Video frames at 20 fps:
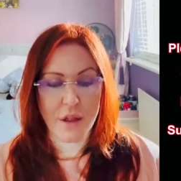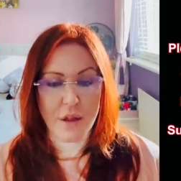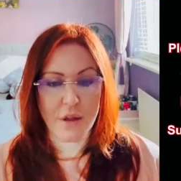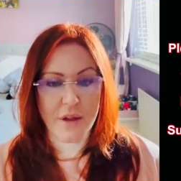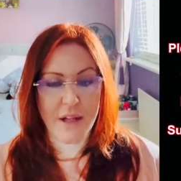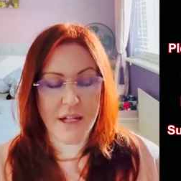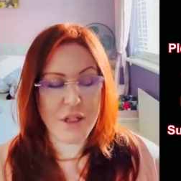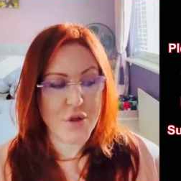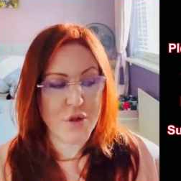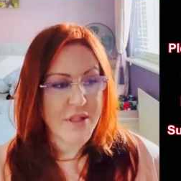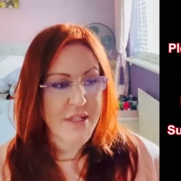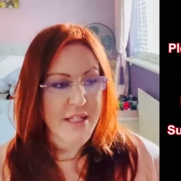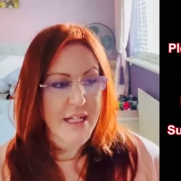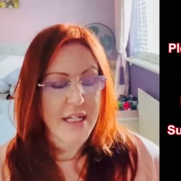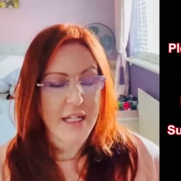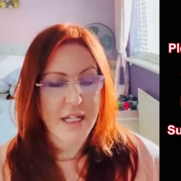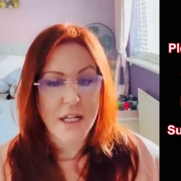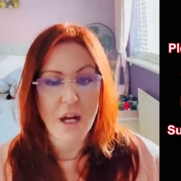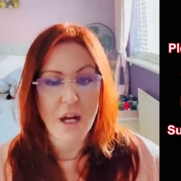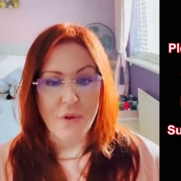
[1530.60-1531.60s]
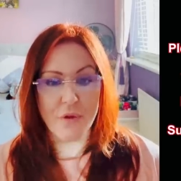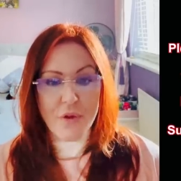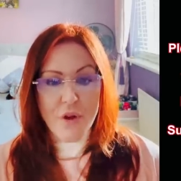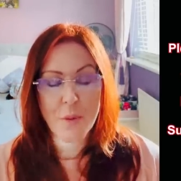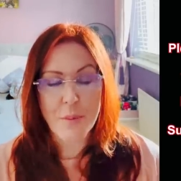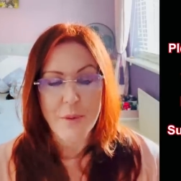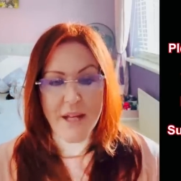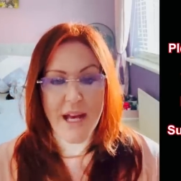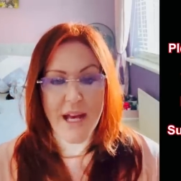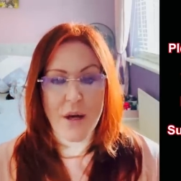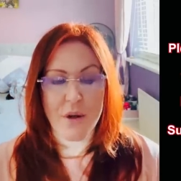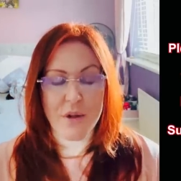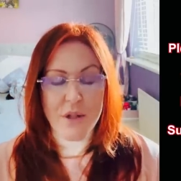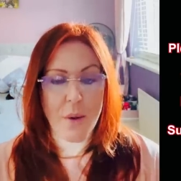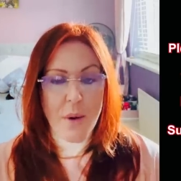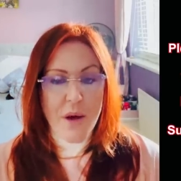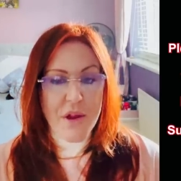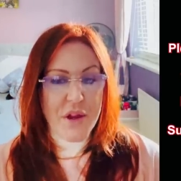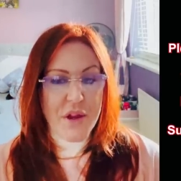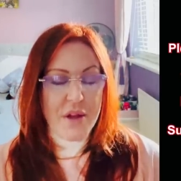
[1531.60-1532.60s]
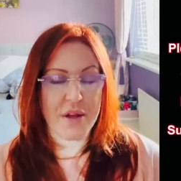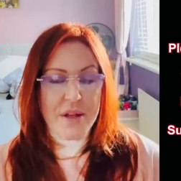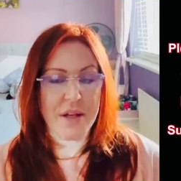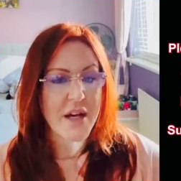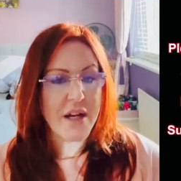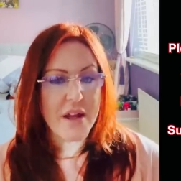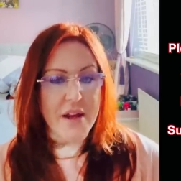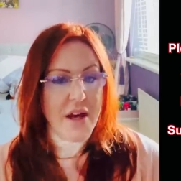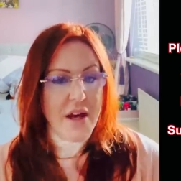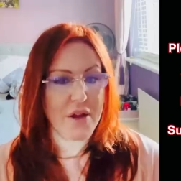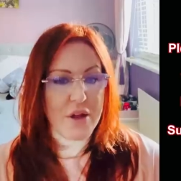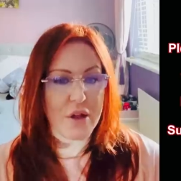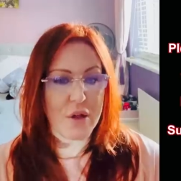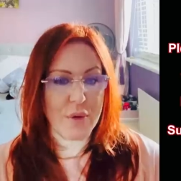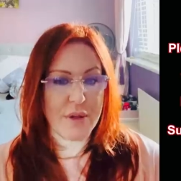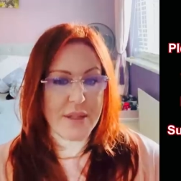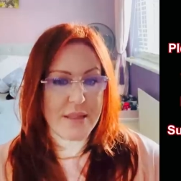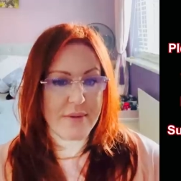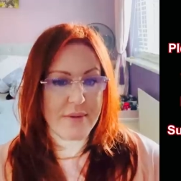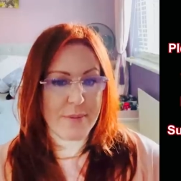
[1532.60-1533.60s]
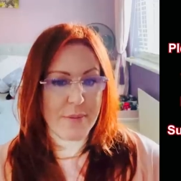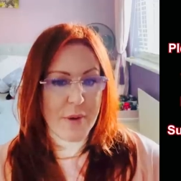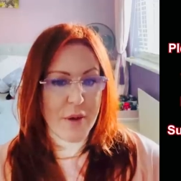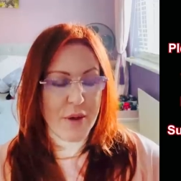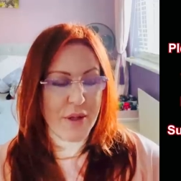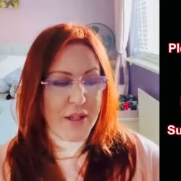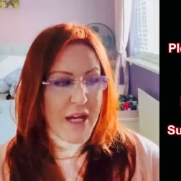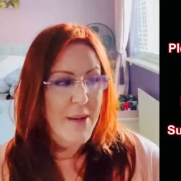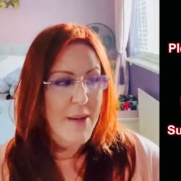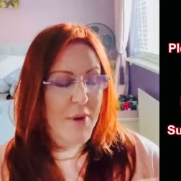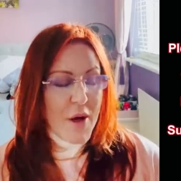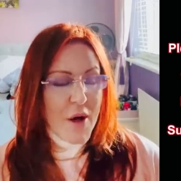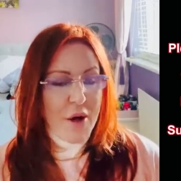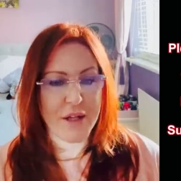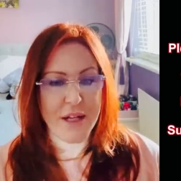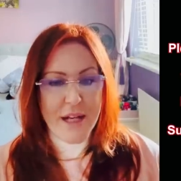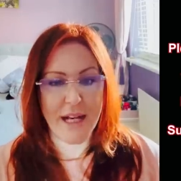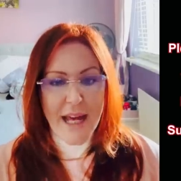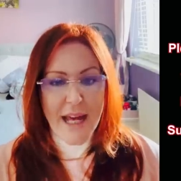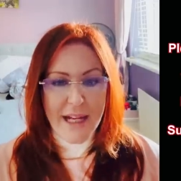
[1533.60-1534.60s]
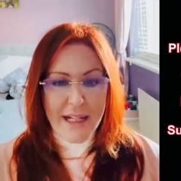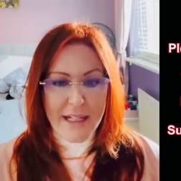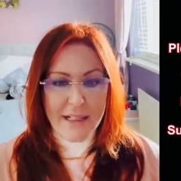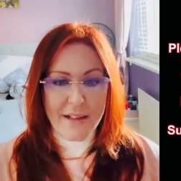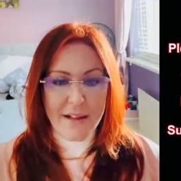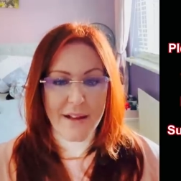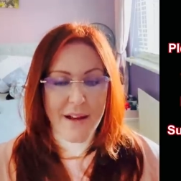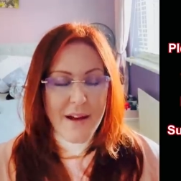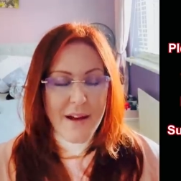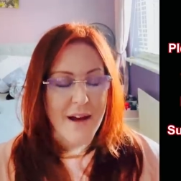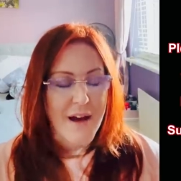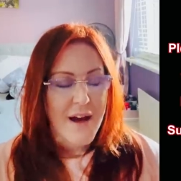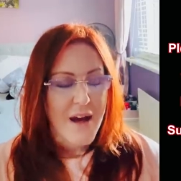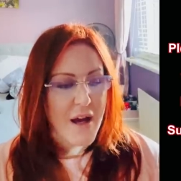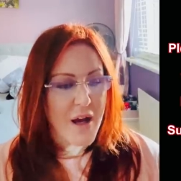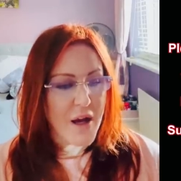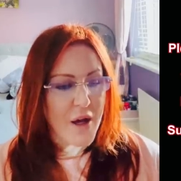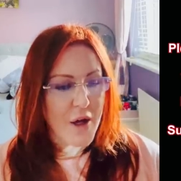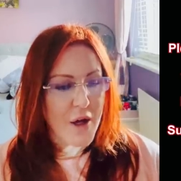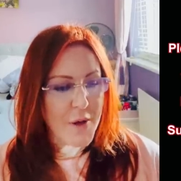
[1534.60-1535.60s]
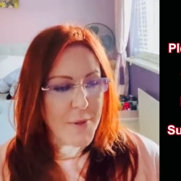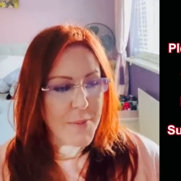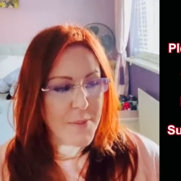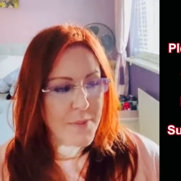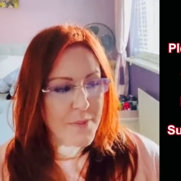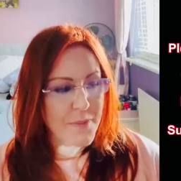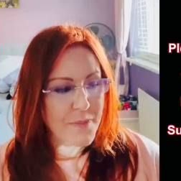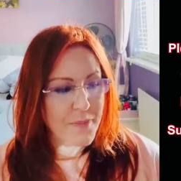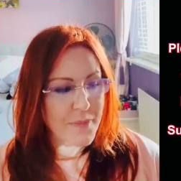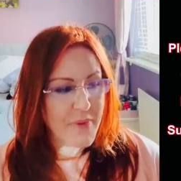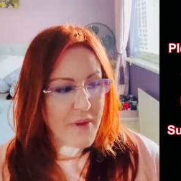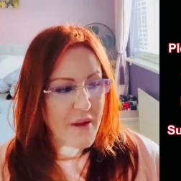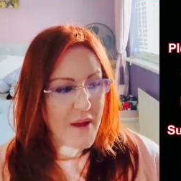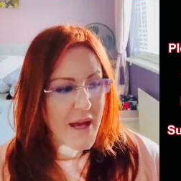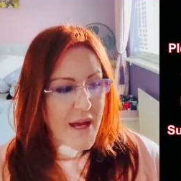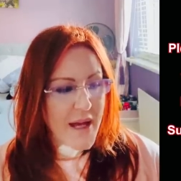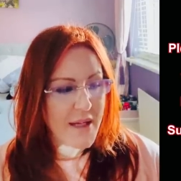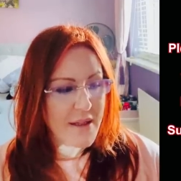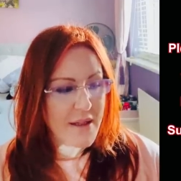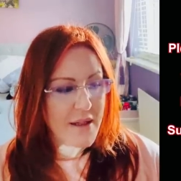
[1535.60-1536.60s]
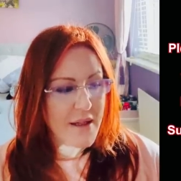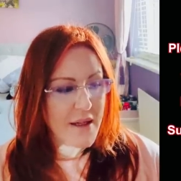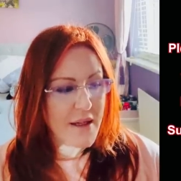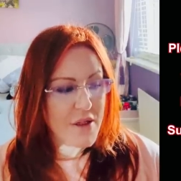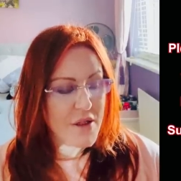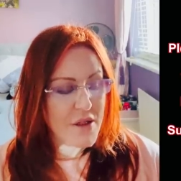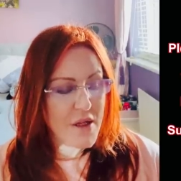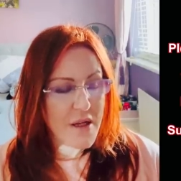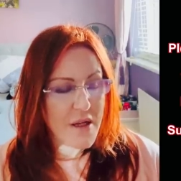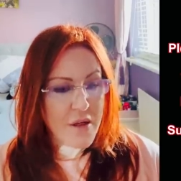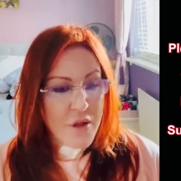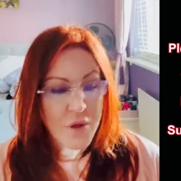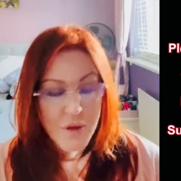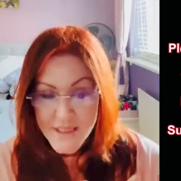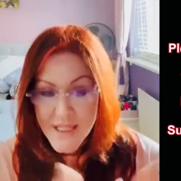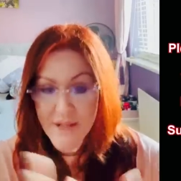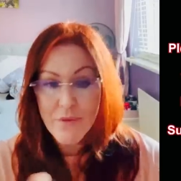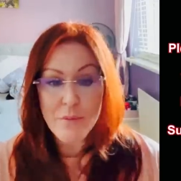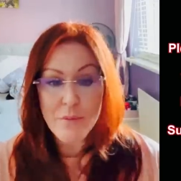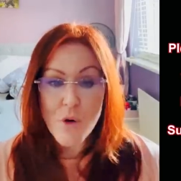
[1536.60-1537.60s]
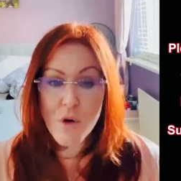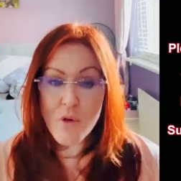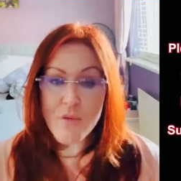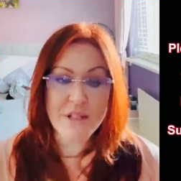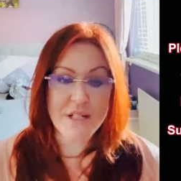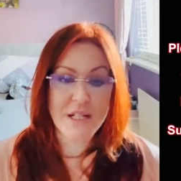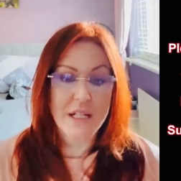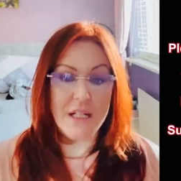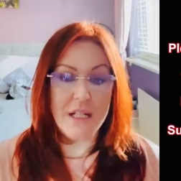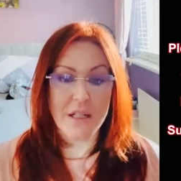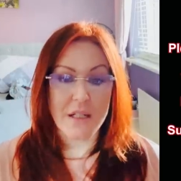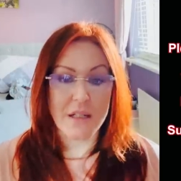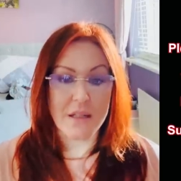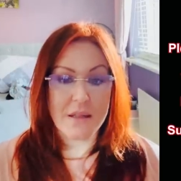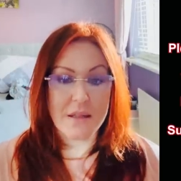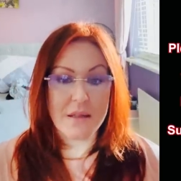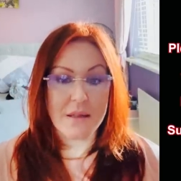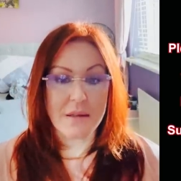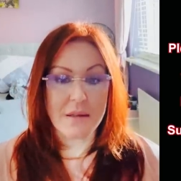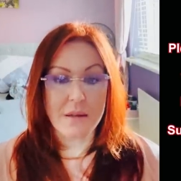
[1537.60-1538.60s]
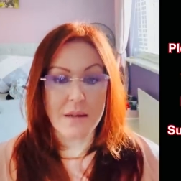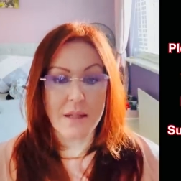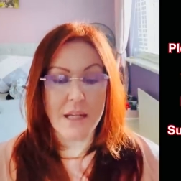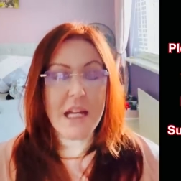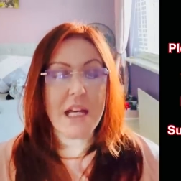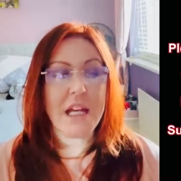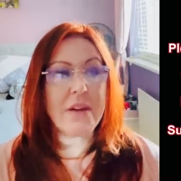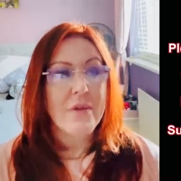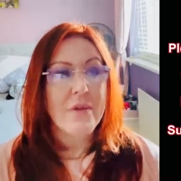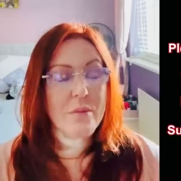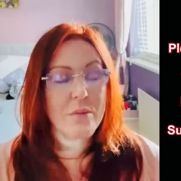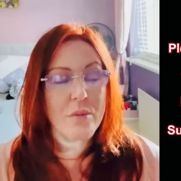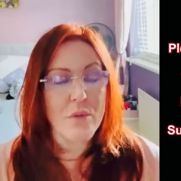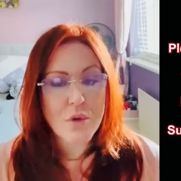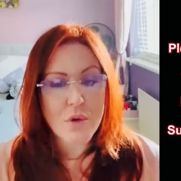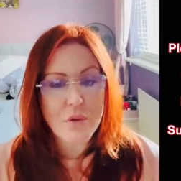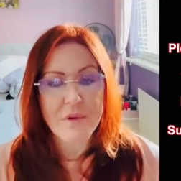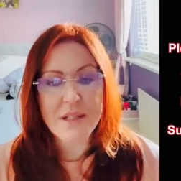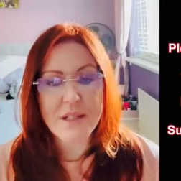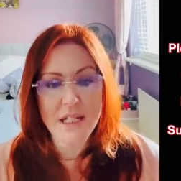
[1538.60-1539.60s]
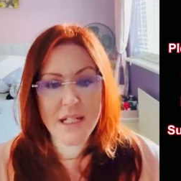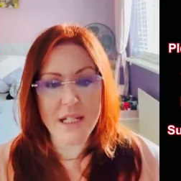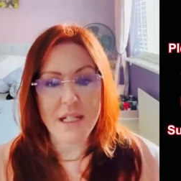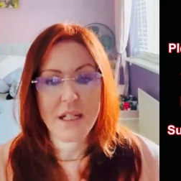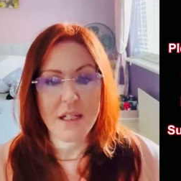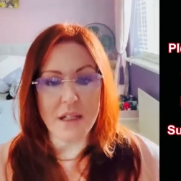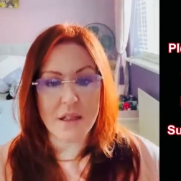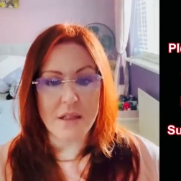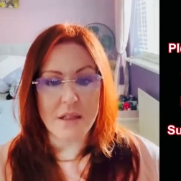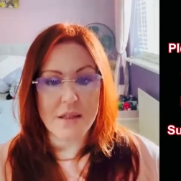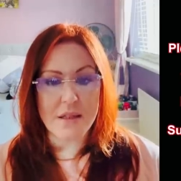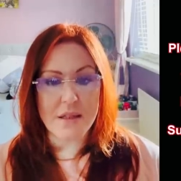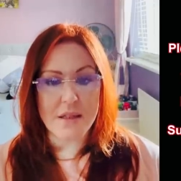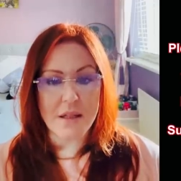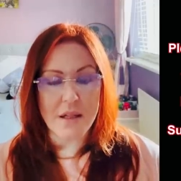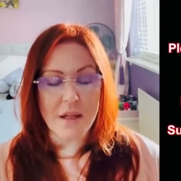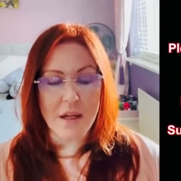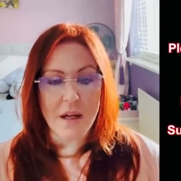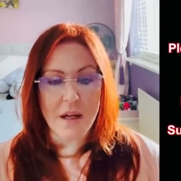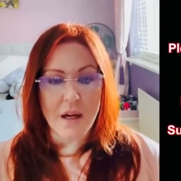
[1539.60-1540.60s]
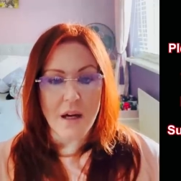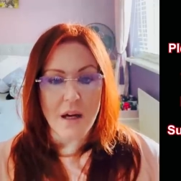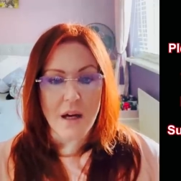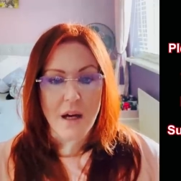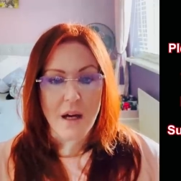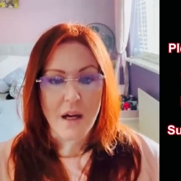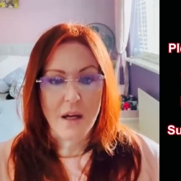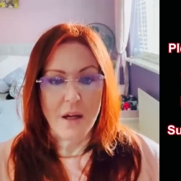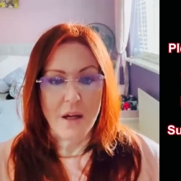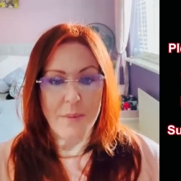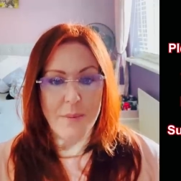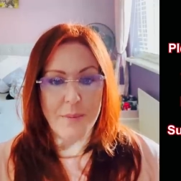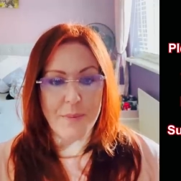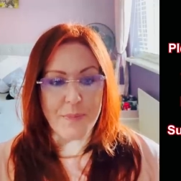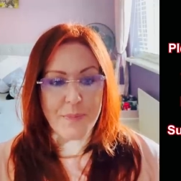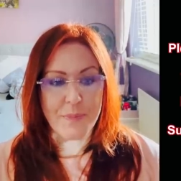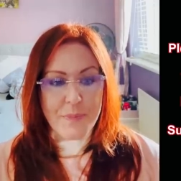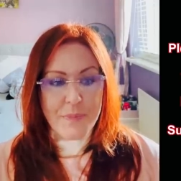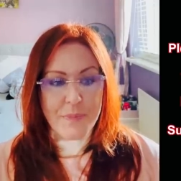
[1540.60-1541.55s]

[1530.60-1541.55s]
interestingly enough, nobody else, no other, none of the other lawyers have spoken out, but only Elaine, um, and looks even more ridiculous, even more ridiculous, um,